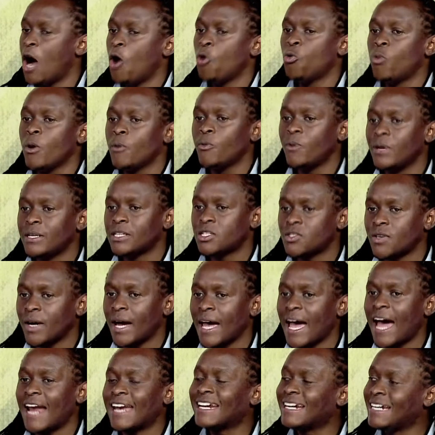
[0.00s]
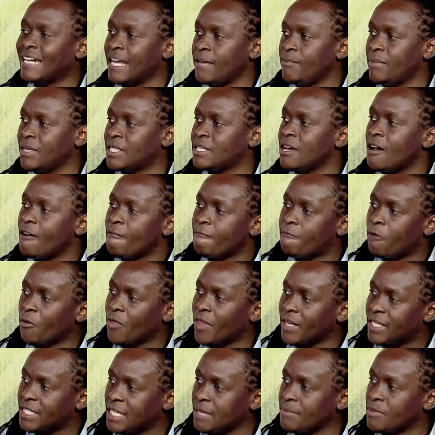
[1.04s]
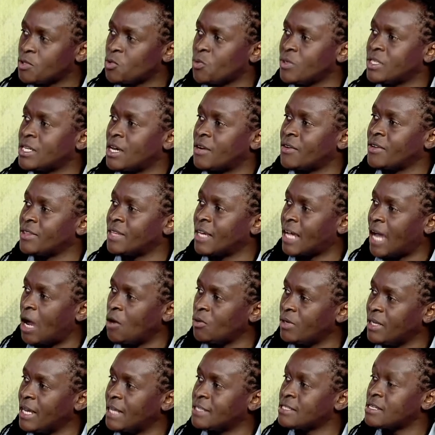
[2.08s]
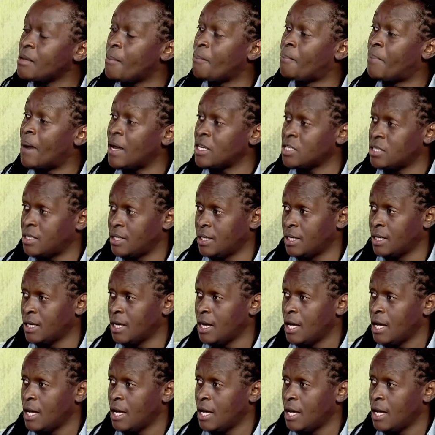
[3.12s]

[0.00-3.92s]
Now we will try and claim it for the teams which are in the county league and sub-branch league.